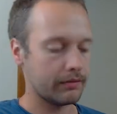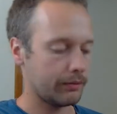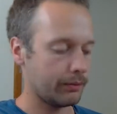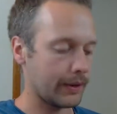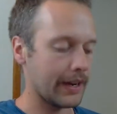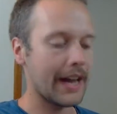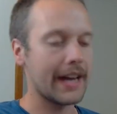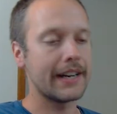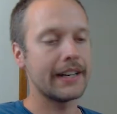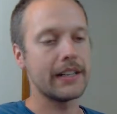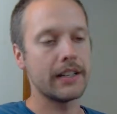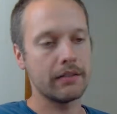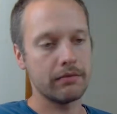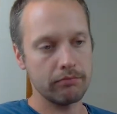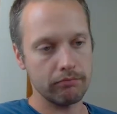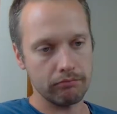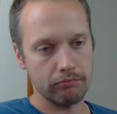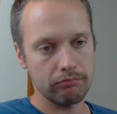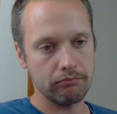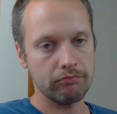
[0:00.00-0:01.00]
we got it in.
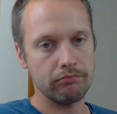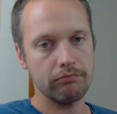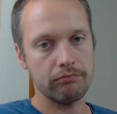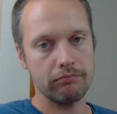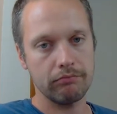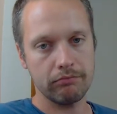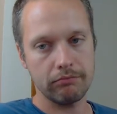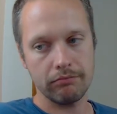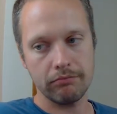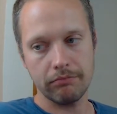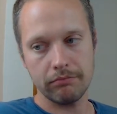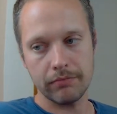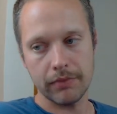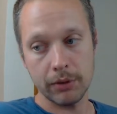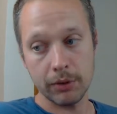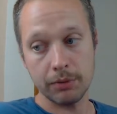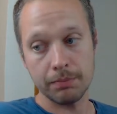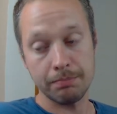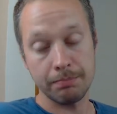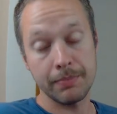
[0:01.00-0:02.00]
It
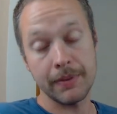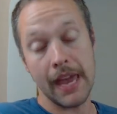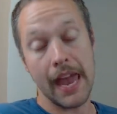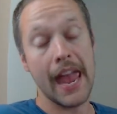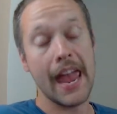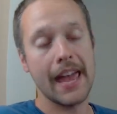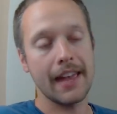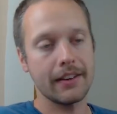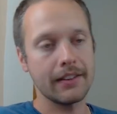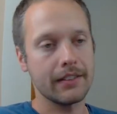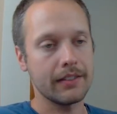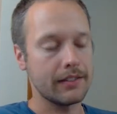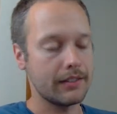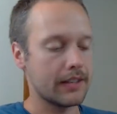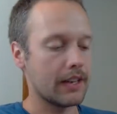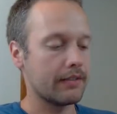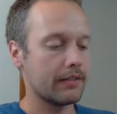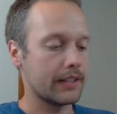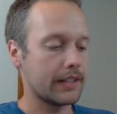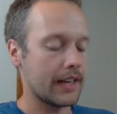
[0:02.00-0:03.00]
was canned
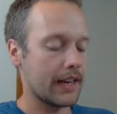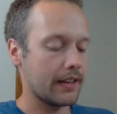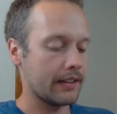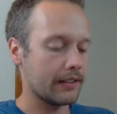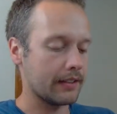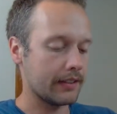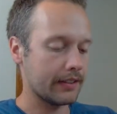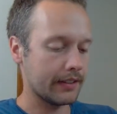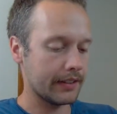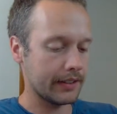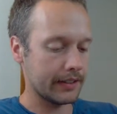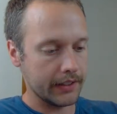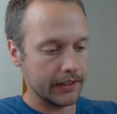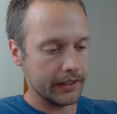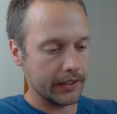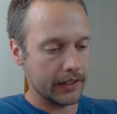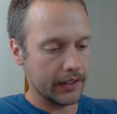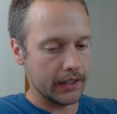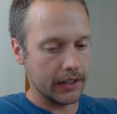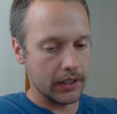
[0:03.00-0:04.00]
7/10.
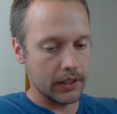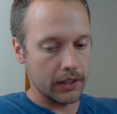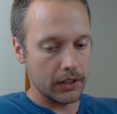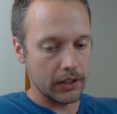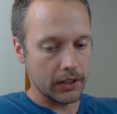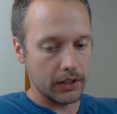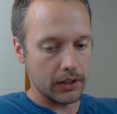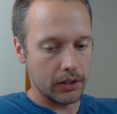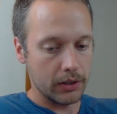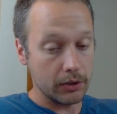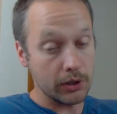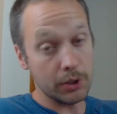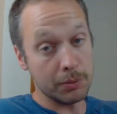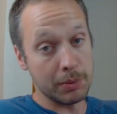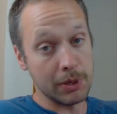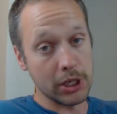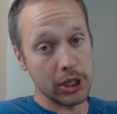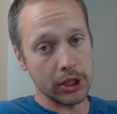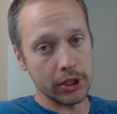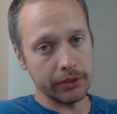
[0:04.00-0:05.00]
So it's
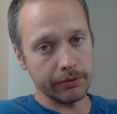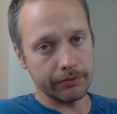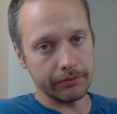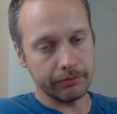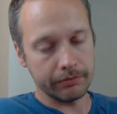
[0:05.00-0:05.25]
pretty good.